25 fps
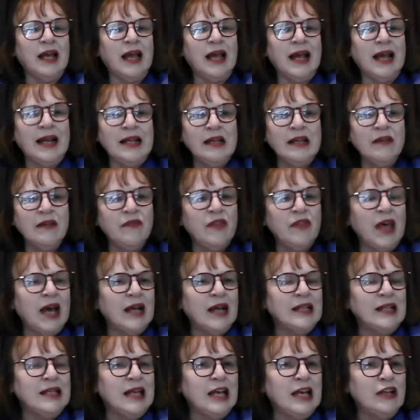any of
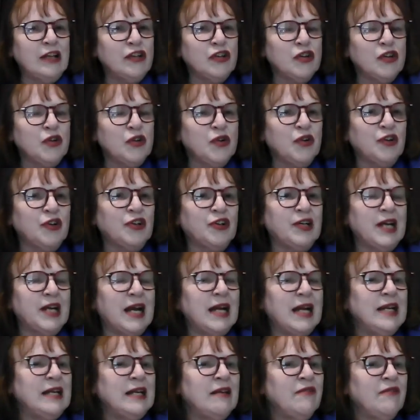that nature, or
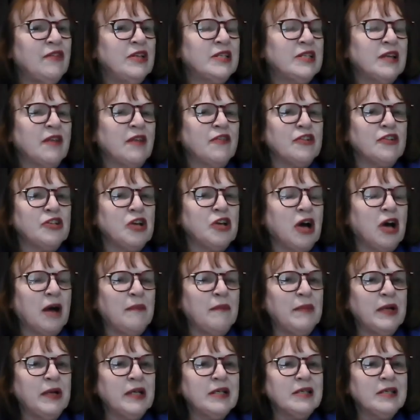any of these other
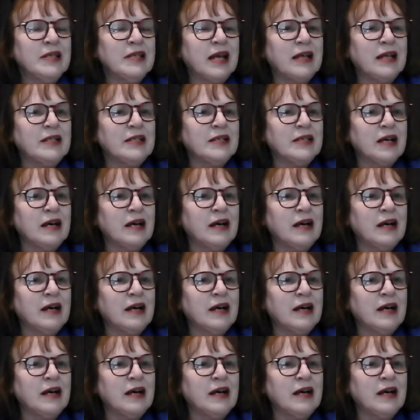topics that